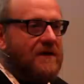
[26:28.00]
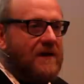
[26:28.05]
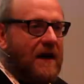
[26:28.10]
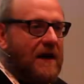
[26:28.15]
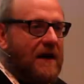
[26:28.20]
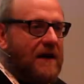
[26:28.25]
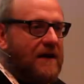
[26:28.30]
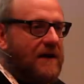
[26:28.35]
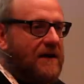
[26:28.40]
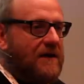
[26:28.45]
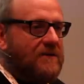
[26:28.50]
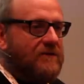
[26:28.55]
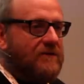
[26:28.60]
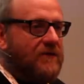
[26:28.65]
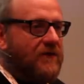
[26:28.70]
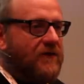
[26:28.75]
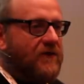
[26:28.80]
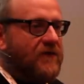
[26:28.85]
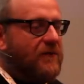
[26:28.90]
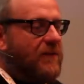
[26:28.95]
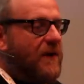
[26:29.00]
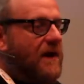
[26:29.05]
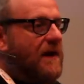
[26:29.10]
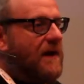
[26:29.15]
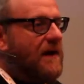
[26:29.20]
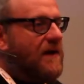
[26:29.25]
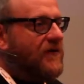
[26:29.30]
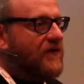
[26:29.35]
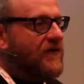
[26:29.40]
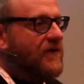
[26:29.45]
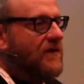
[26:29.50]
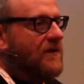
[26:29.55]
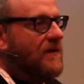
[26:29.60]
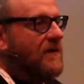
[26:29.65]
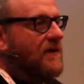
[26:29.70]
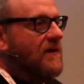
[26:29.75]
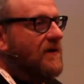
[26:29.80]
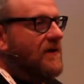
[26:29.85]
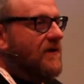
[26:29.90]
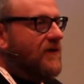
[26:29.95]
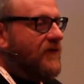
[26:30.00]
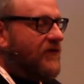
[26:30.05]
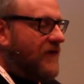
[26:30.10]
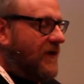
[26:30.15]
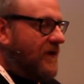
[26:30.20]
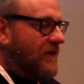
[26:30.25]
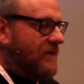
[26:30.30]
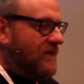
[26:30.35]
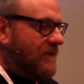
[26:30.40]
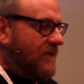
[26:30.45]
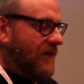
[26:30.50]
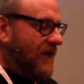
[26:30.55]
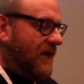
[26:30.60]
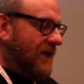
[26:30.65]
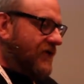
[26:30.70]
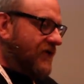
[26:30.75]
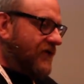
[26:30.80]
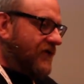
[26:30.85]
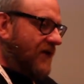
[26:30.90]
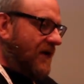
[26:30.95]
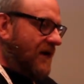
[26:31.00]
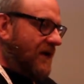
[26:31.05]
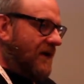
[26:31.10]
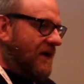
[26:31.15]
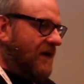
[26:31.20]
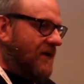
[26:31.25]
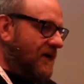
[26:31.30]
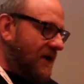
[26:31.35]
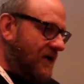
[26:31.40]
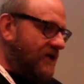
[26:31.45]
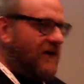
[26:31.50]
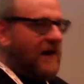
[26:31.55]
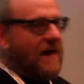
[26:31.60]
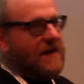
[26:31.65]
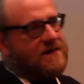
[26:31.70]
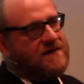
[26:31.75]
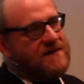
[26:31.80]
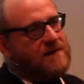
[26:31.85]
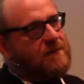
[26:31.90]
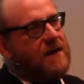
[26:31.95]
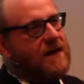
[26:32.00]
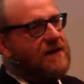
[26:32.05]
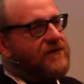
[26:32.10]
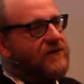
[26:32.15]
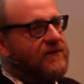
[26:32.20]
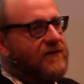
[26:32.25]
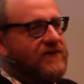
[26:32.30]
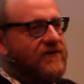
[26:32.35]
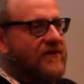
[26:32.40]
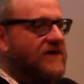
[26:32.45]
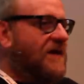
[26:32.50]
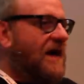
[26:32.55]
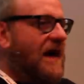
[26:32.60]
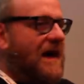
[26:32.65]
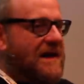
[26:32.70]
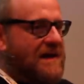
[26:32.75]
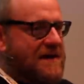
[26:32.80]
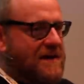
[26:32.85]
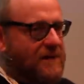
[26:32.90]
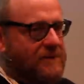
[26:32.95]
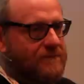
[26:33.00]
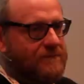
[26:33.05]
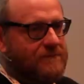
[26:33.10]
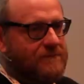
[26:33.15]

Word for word: uh, with spares. So that's, uh, that's 80 batteries a day.